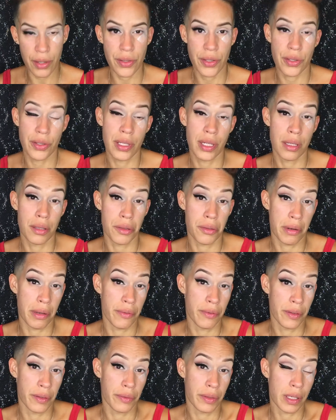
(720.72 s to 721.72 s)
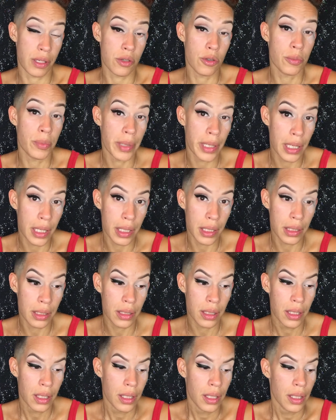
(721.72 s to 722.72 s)
also send a $3.50 coupon
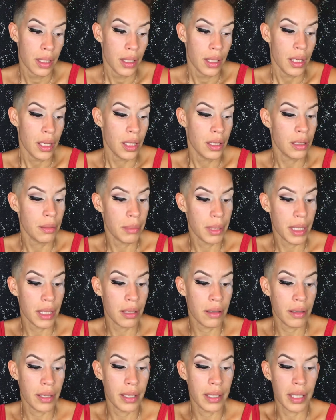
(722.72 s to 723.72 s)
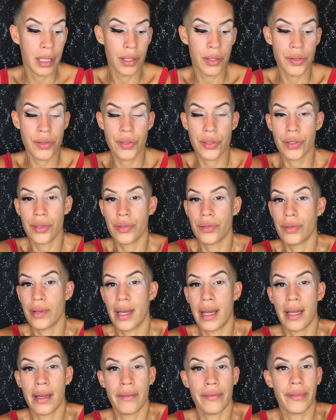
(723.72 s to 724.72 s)
in the mail, and they also
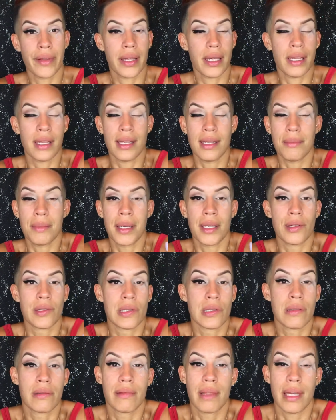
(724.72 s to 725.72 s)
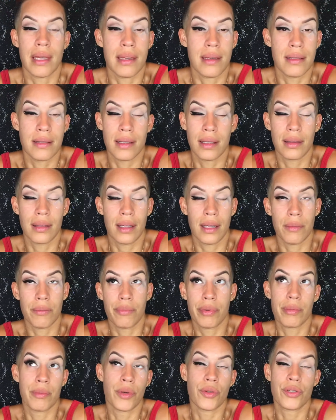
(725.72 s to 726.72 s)
have like email thingies that
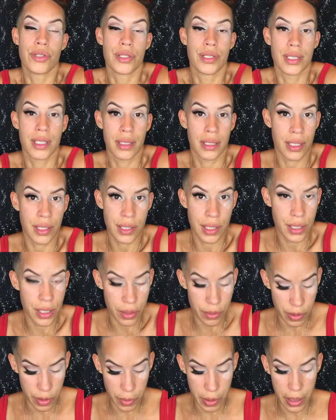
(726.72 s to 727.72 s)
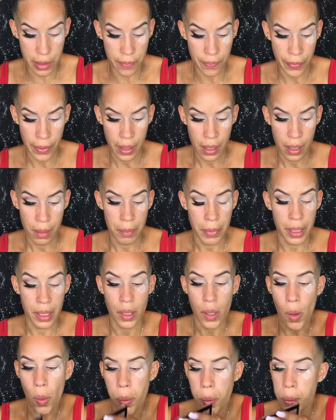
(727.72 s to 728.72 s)
promotions that they send you as well.
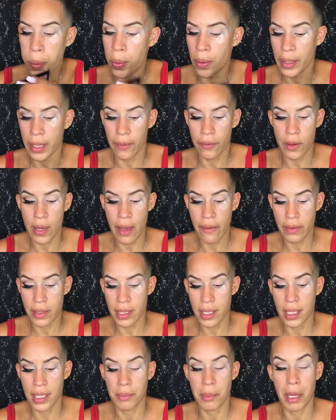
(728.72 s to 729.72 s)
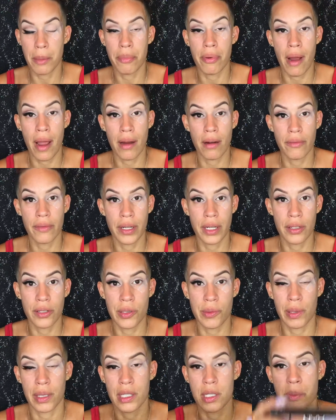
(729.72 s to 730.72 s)
But if you haven't seen my prior
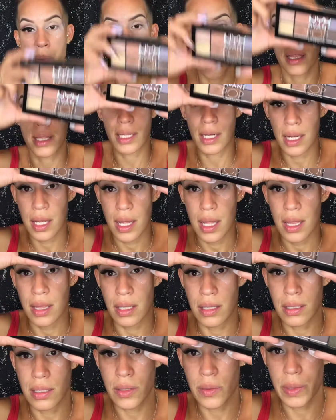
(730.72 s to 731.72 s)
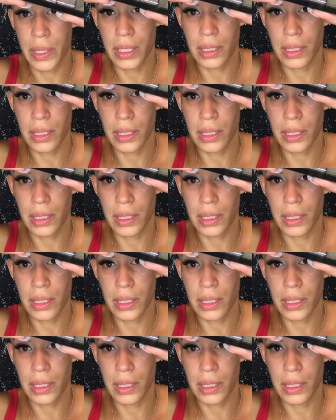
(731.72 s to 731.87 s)
videos with this palette, this is what